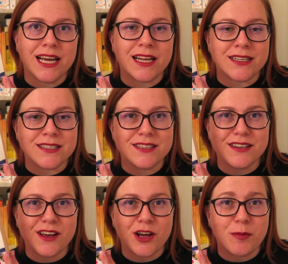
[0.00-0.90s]
and
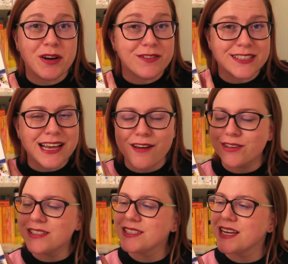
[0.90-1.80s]
a couple of us
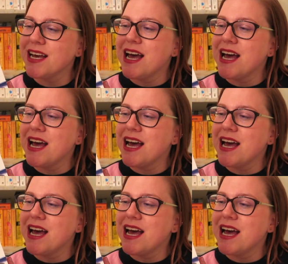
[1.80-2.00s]
haven't,